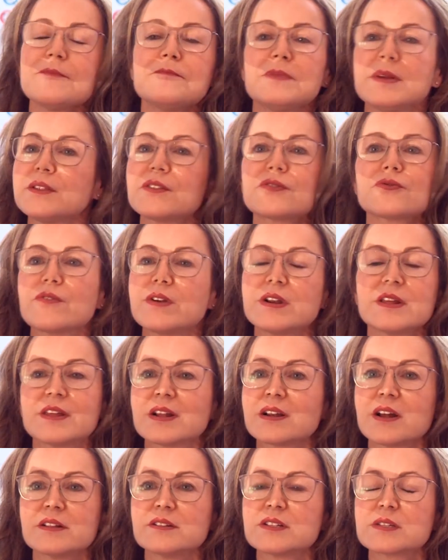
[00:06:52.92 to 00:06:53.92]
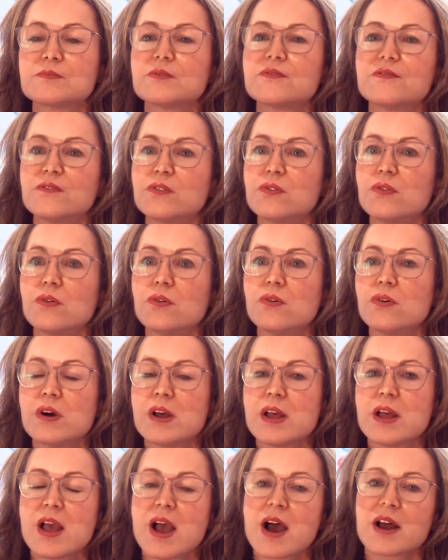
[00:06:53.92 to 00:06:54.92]
been through anything like this before,
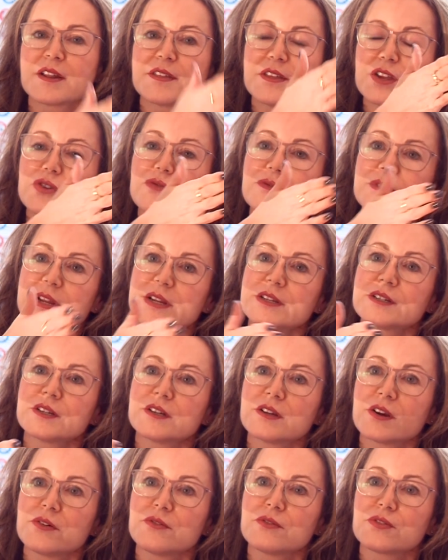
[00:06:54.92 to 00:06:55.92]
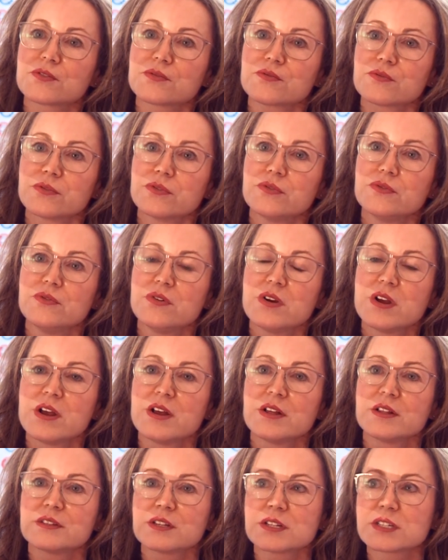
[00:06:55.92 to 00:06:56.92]
and I think you need to go through
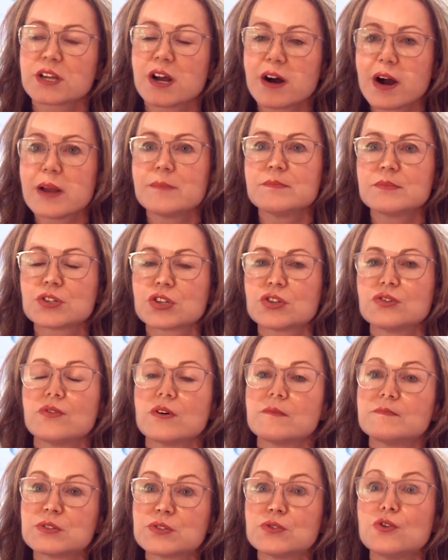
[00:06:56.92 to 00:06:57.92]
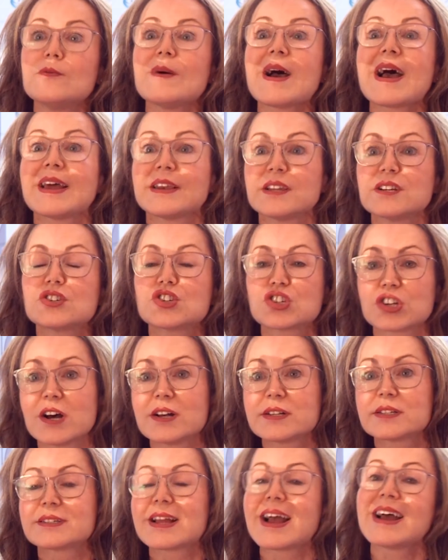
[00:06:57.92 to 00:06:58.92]
the time to absorb and
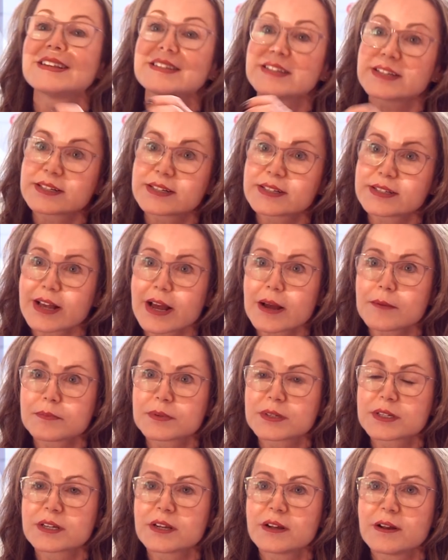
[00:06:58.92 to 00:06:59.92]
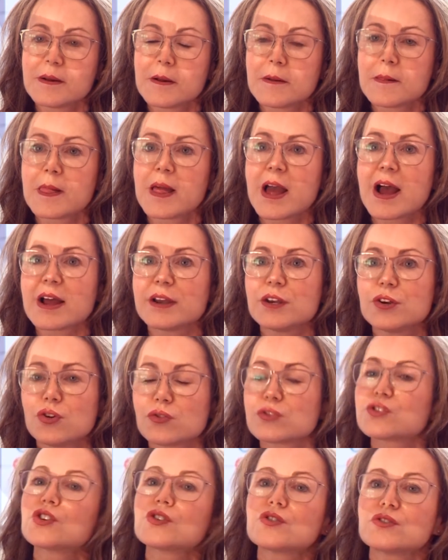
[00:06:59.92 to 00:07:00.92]
adjust and accept, and not
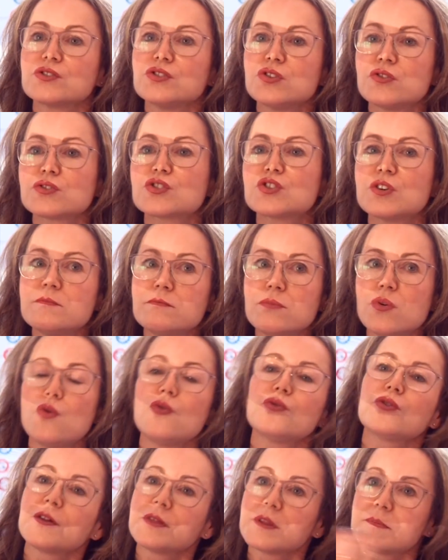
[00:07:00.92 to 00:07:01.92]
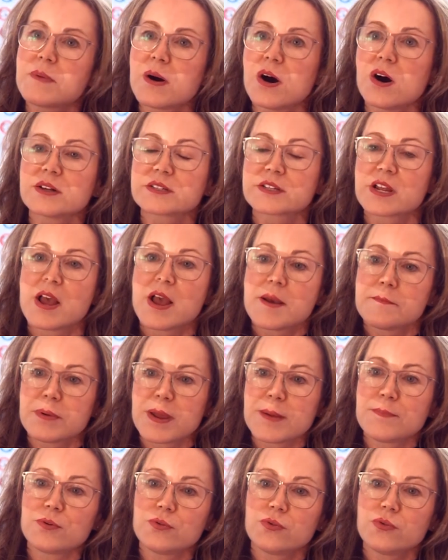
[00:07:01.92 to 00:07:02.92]
to mourn on the past.
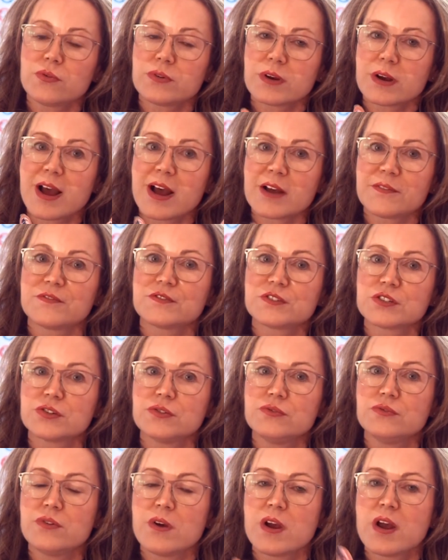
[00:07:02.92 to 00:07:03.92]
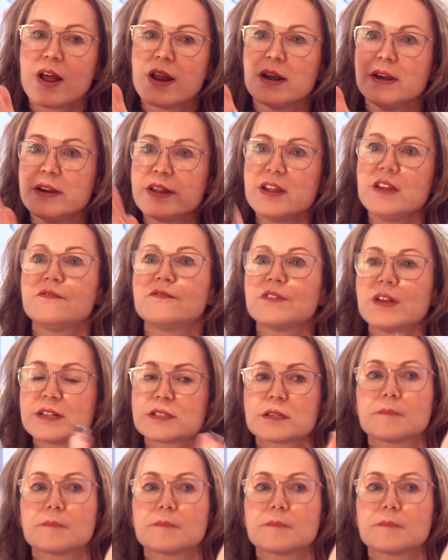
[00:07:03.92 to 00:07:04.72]
People have to leave it. The